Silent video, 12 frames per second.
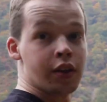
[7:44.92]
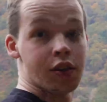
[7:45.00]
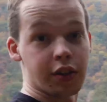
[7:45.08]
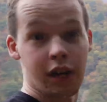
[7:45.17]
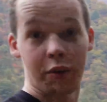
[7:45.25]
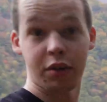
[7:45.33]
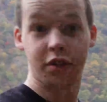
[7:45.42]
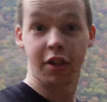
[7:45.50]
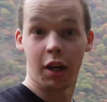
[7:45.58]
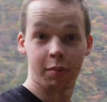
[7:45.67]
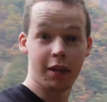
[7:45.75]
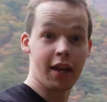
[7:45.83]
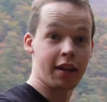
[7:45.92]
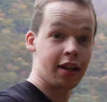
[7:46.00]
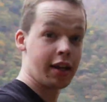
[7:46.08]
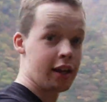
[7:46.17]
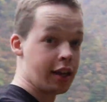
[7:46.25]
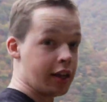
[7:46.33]
So now we stopped at
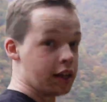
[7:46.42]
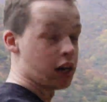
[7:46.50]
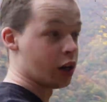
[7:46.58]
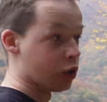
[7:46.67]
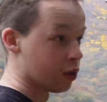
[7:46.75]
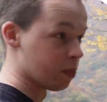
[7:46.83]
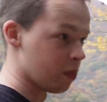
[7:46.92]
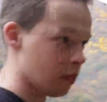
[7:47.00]
our